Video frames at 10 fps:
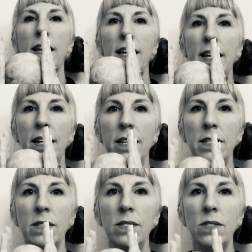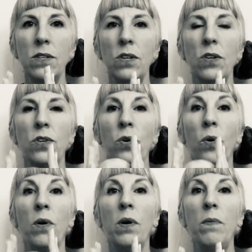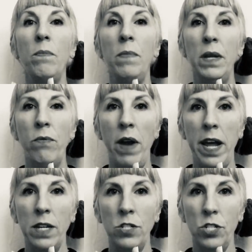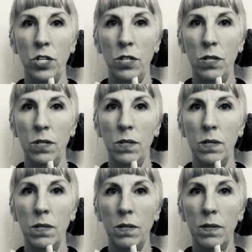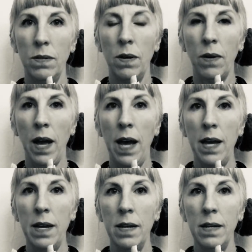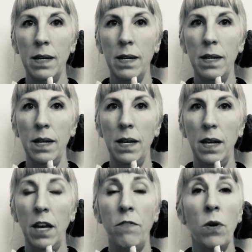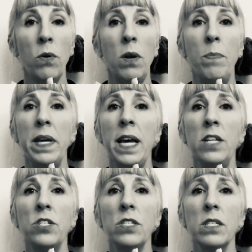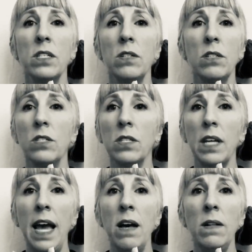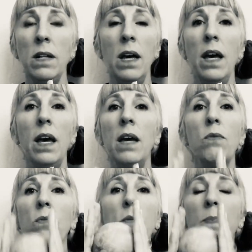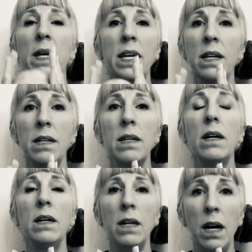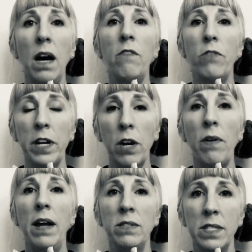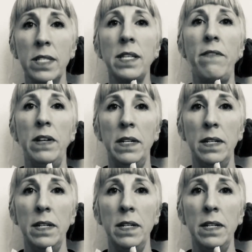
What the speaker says: It is your mid-range. Okay? If it were a pH scale, it would be hovering around 7.